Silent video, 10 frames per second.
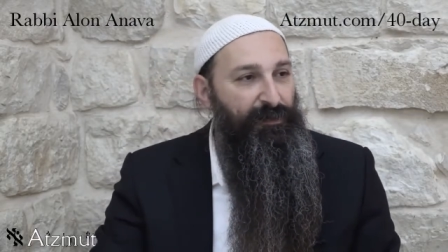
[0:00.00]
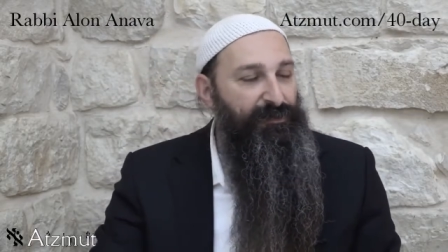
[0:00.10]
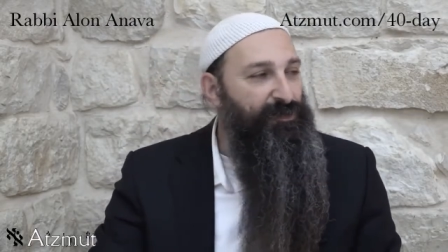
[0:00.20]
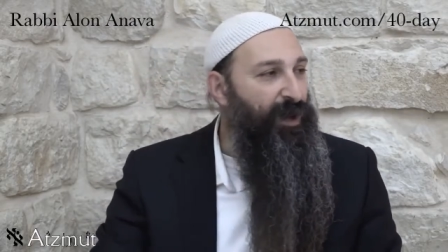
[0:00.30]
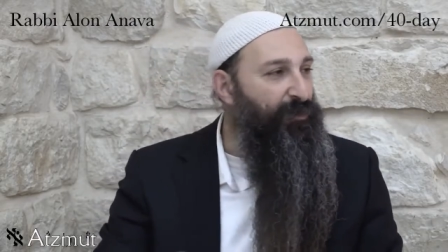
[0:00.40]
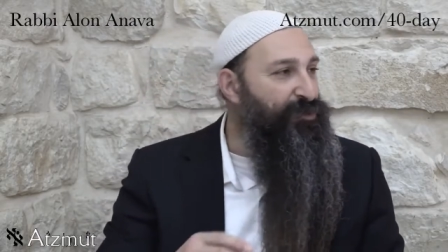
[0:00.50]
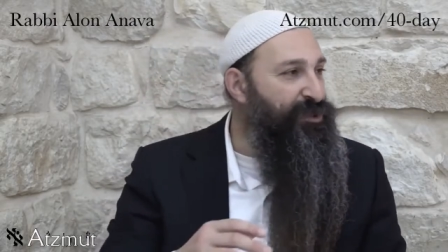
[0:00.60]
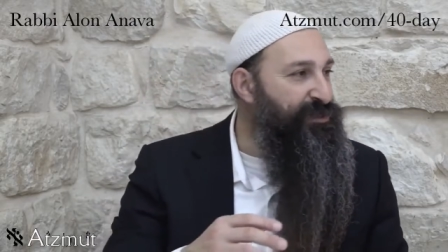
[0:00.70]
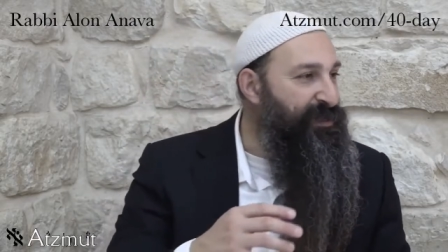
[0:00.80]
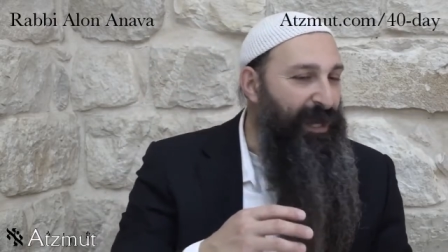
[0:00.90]
So I would
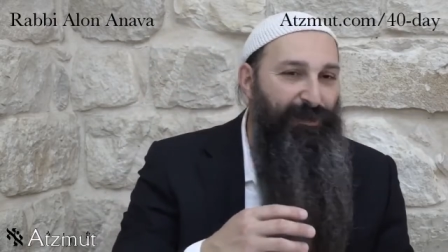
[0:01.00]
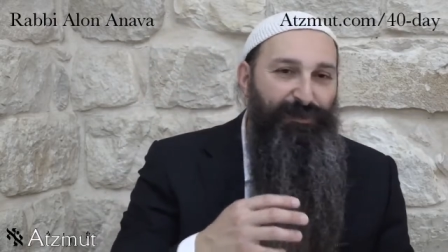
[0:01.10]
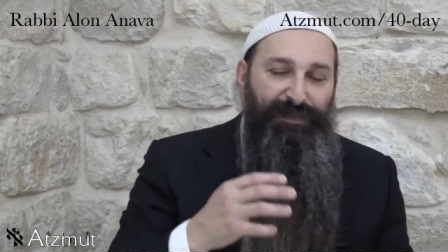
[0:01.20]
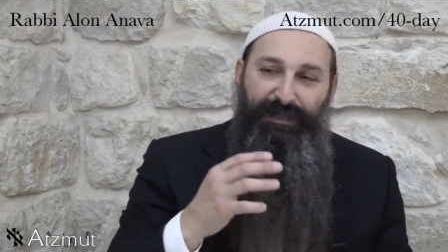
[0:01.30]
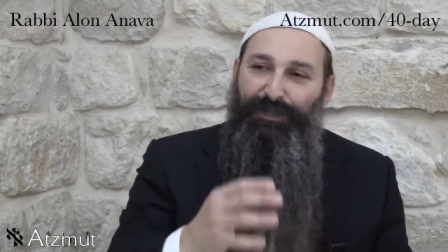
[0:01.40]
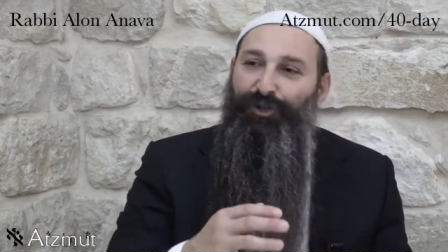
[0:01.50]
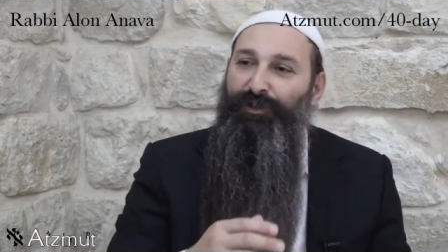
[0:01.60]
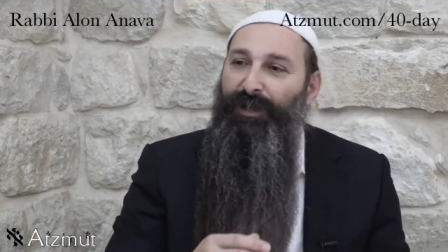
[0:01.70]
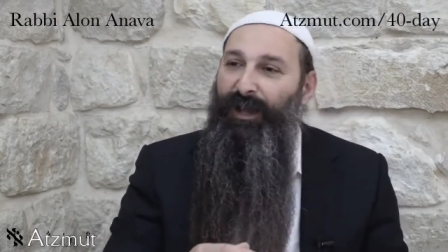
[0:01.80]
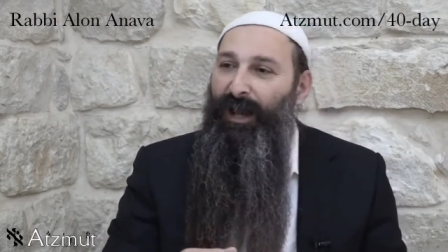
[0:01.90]
just title it as Lashon
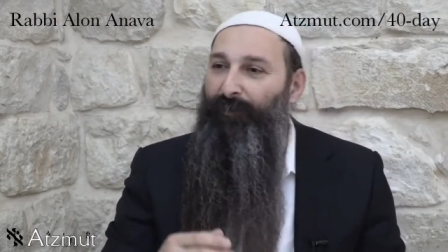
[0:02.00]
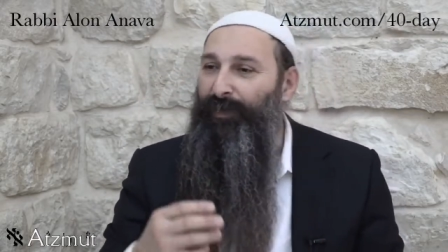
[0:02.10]
Hara,